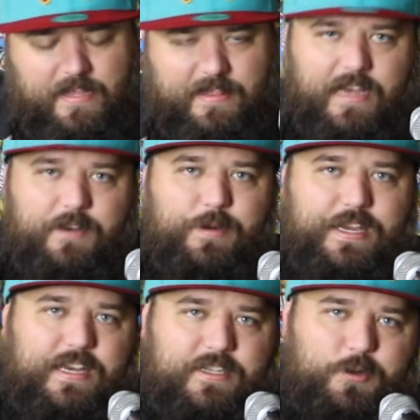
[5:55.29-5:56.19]
Then we
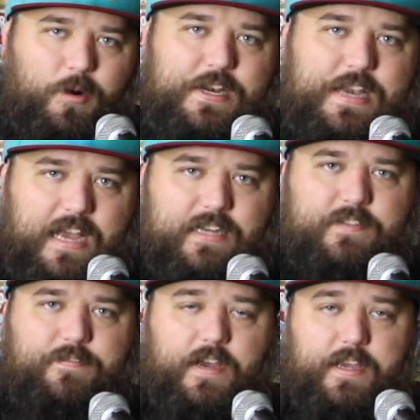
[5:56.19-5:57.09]
get to our
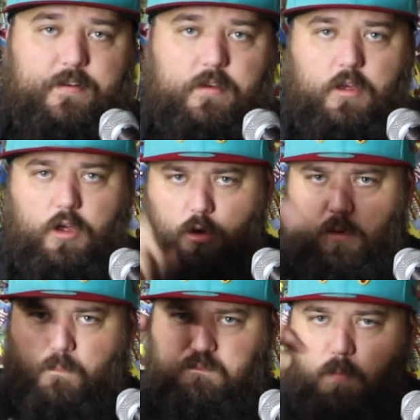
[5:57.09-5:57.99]
next fight.
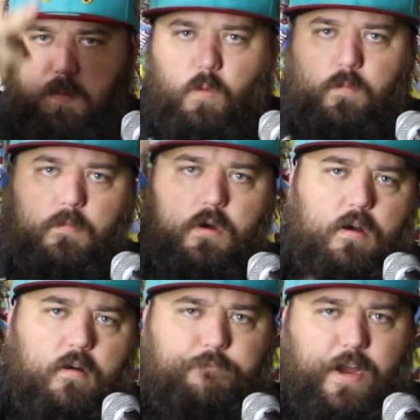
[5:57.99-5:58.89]
Boom, boom.
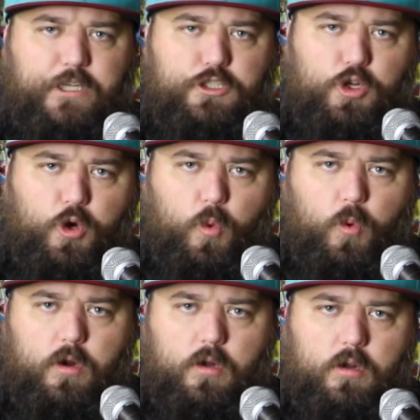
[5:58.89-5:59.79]
Fight 2.
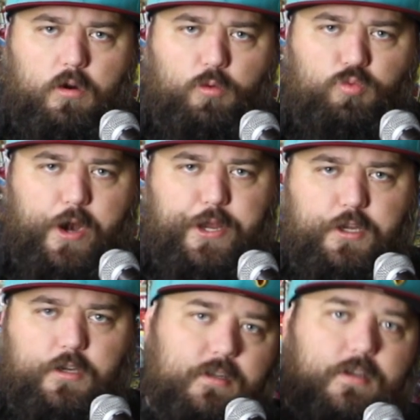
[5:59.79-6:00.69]

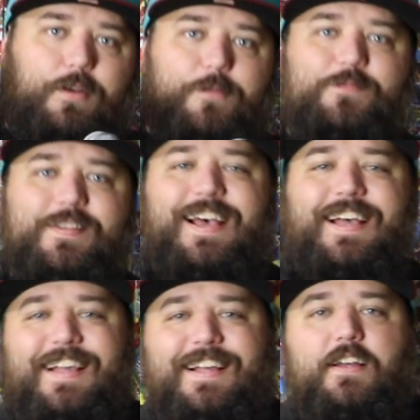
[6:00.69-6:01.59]
Ready.
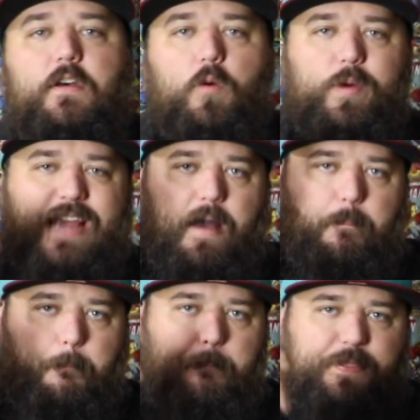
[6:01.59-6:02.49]
We got
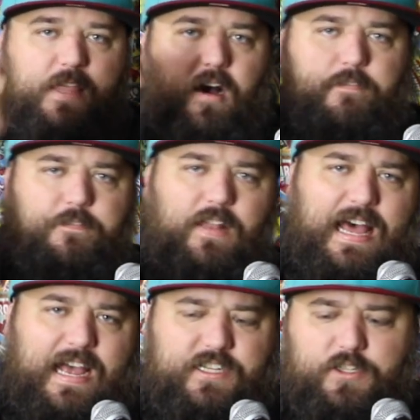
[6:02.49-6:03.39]
the Flash.